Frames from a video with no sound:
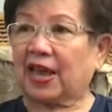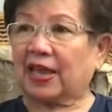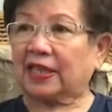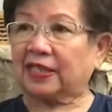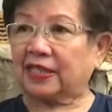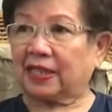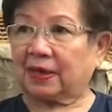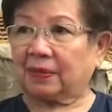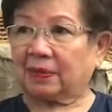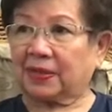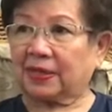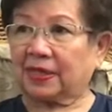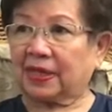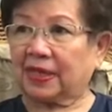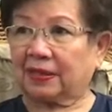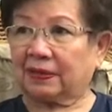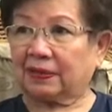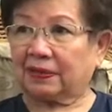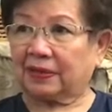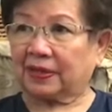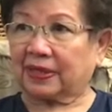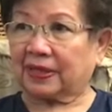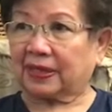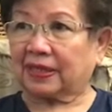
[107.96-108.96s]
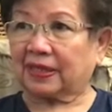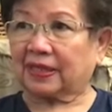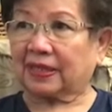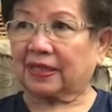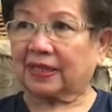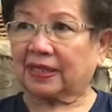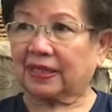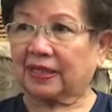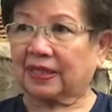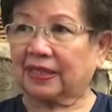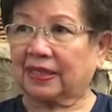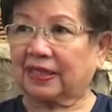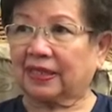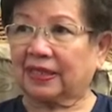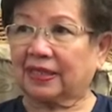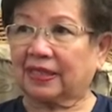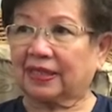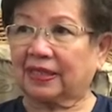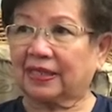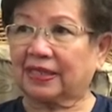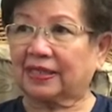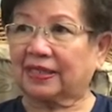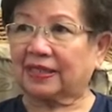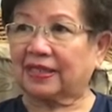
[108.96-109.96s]
They have to ask themselves,
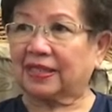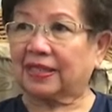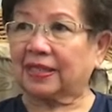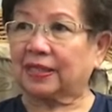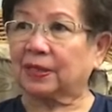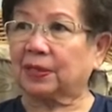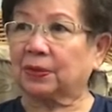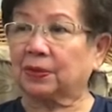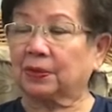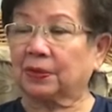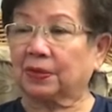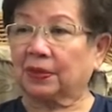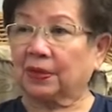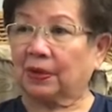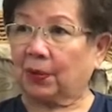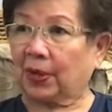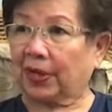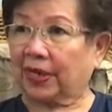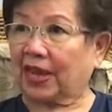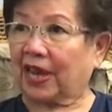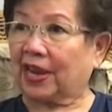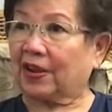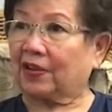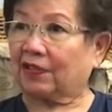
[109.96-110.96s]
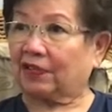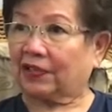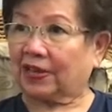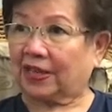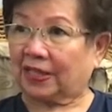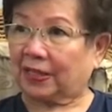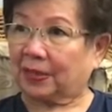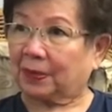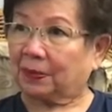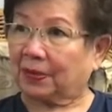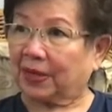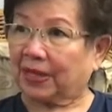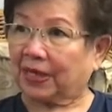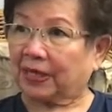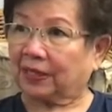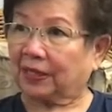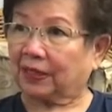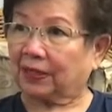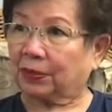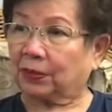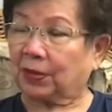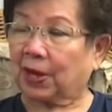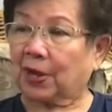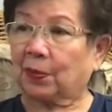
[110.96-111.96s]
is this what I really
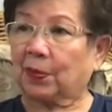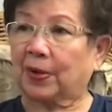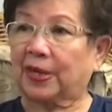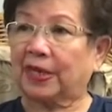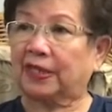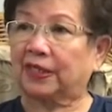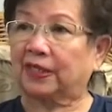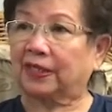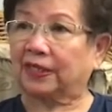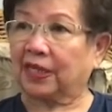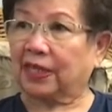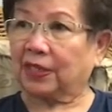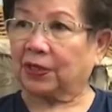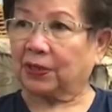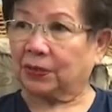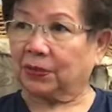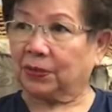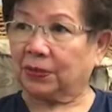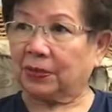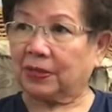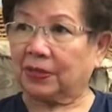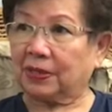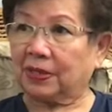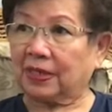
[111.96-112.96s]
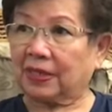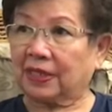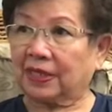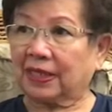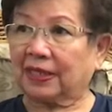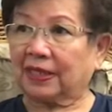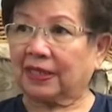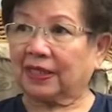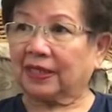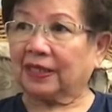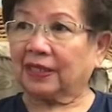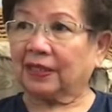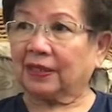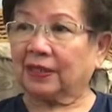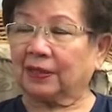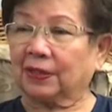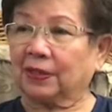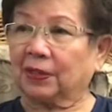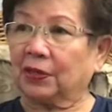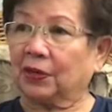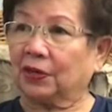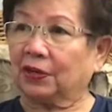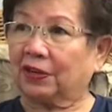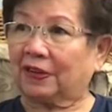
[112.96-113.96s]
want? Do I want the tattoo
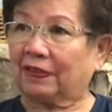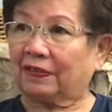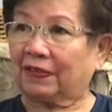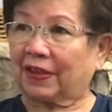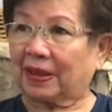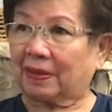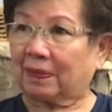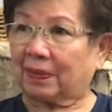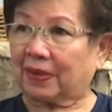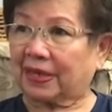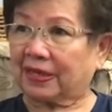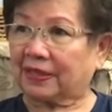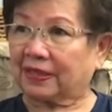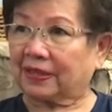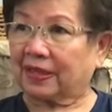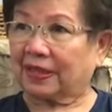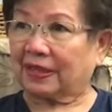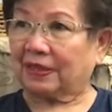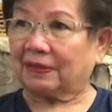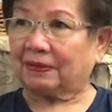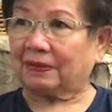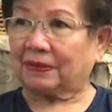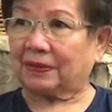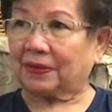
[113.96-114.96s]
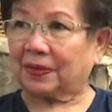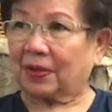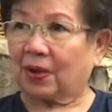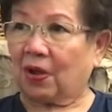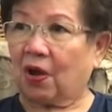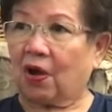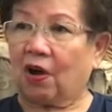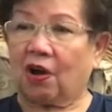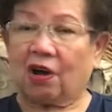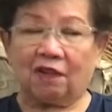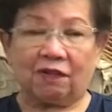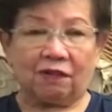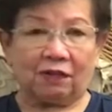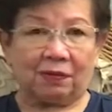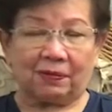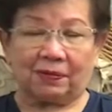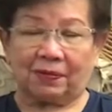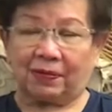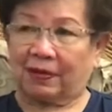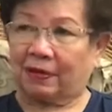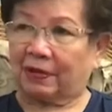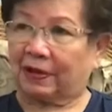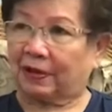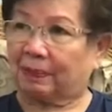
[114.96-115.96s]
to glorify myself?
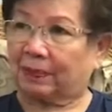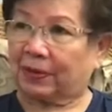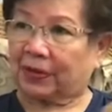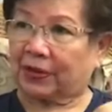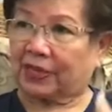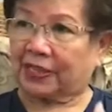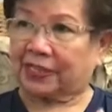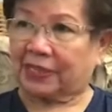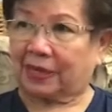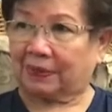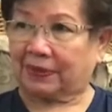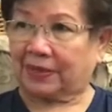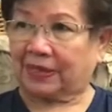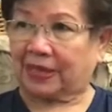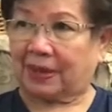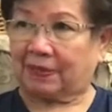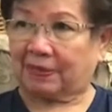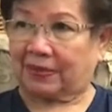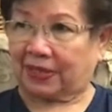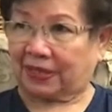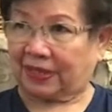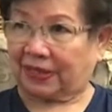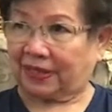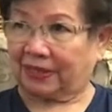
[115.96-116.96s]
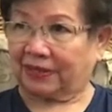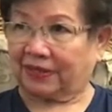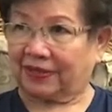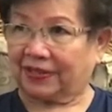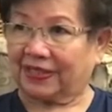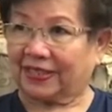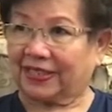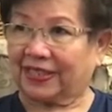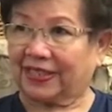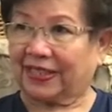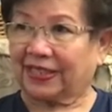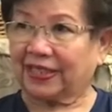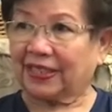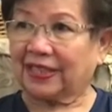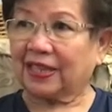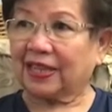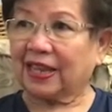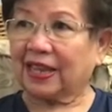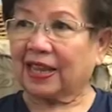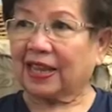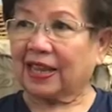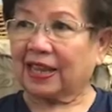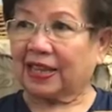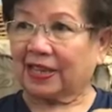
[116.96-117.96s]
Or because I'm a
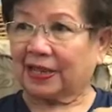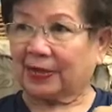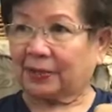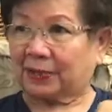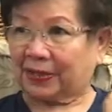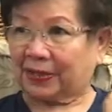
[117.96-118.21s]
Christian,